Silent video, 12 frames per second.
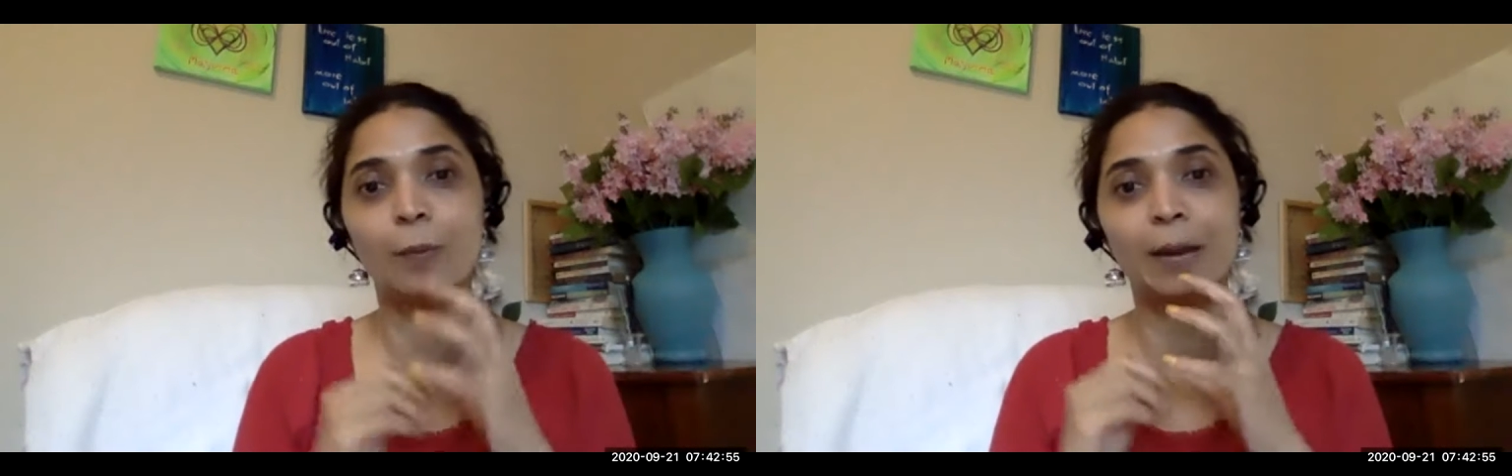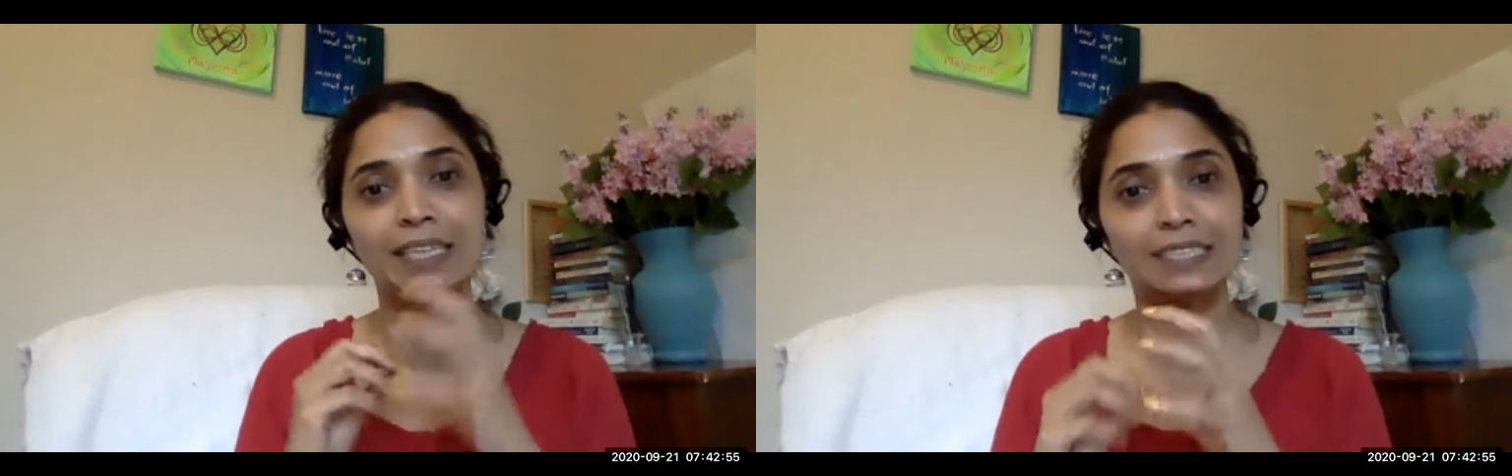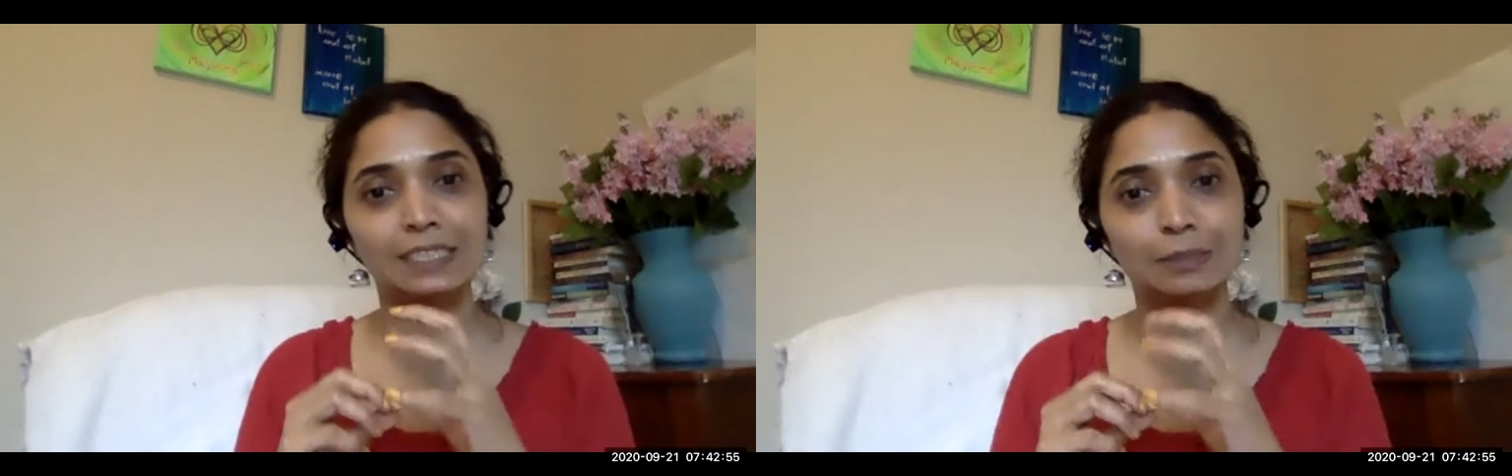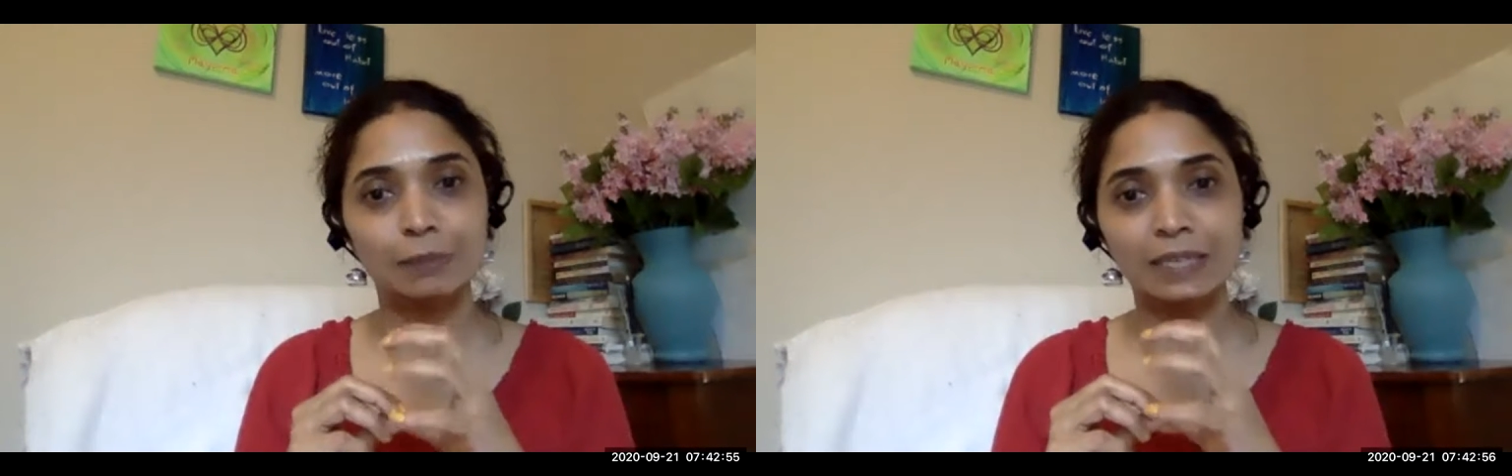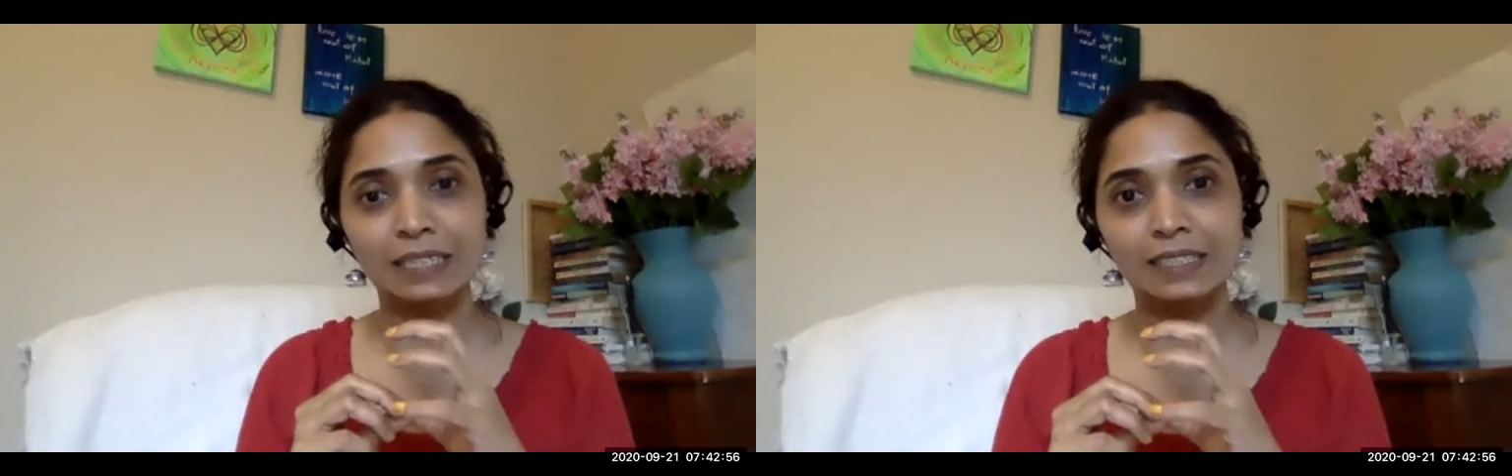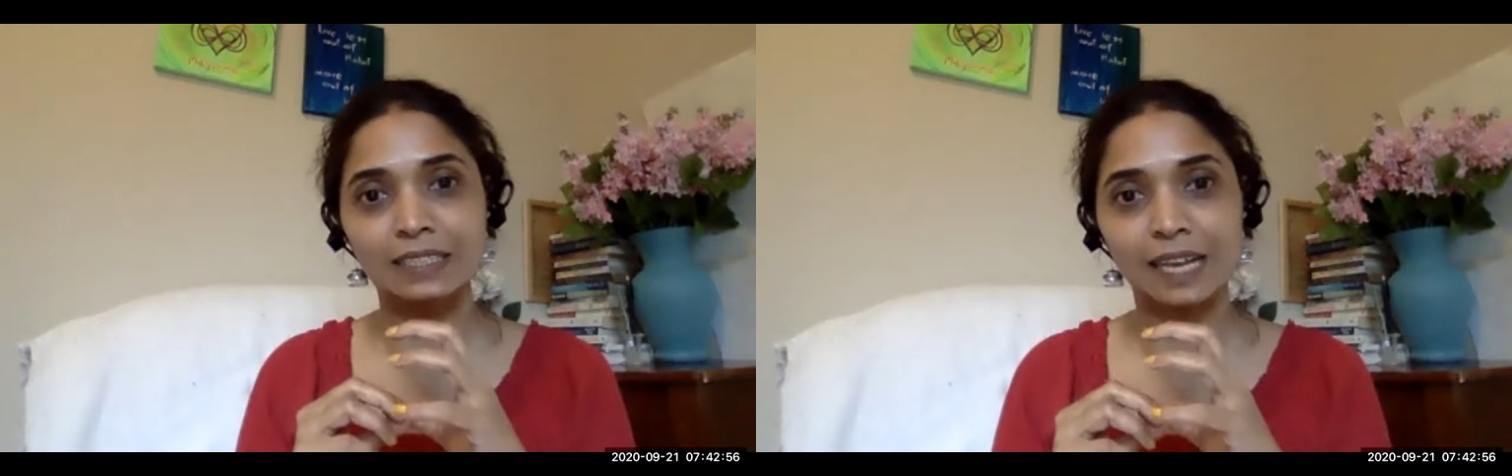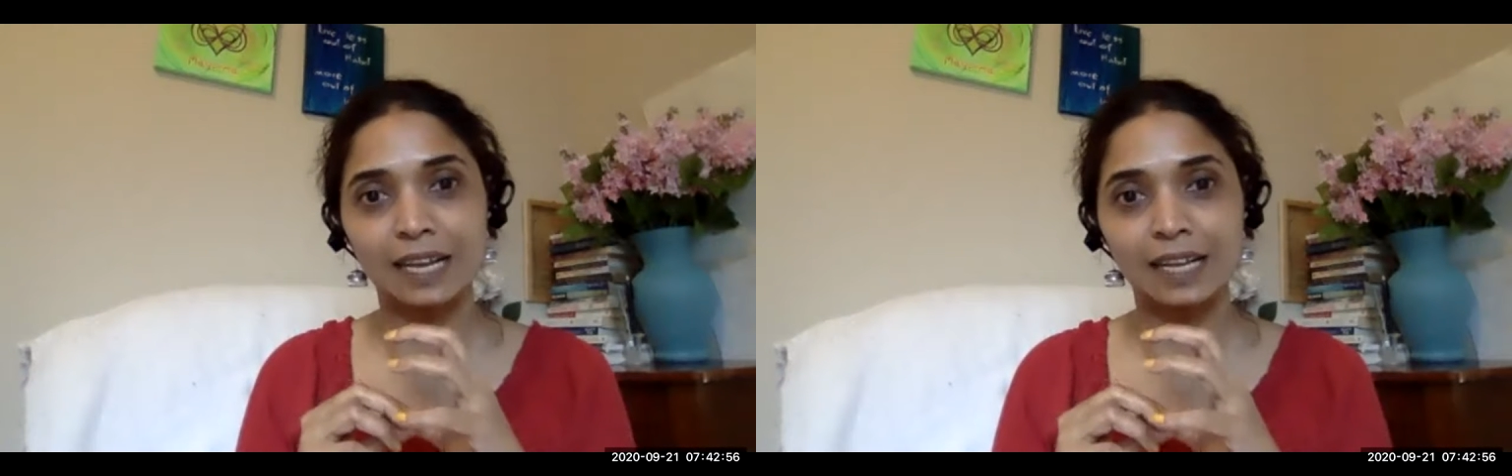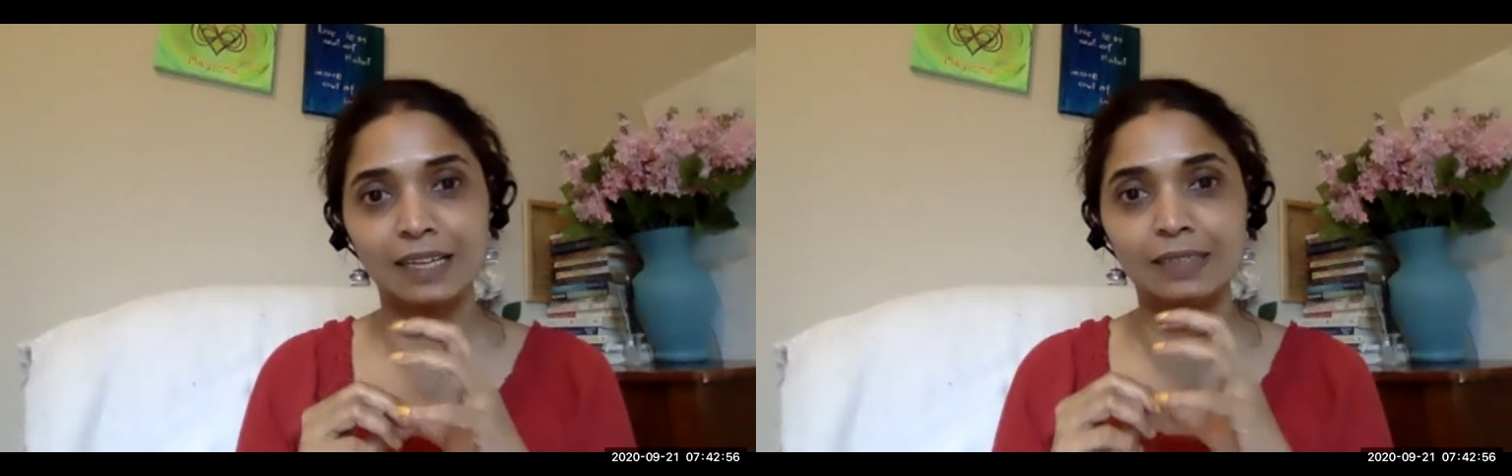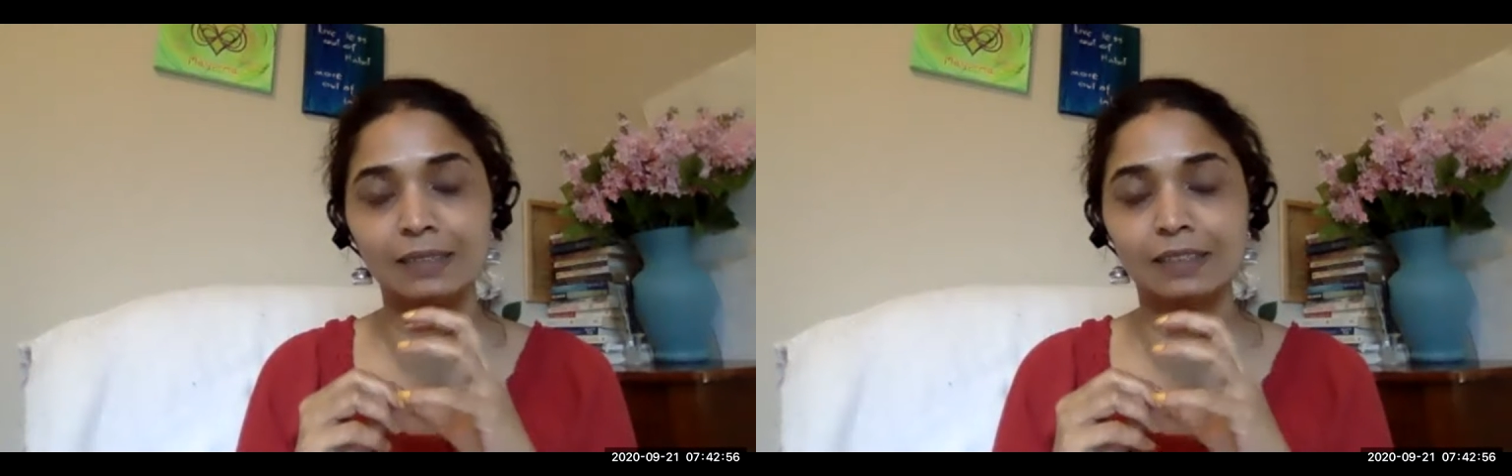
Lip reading: by this big cell.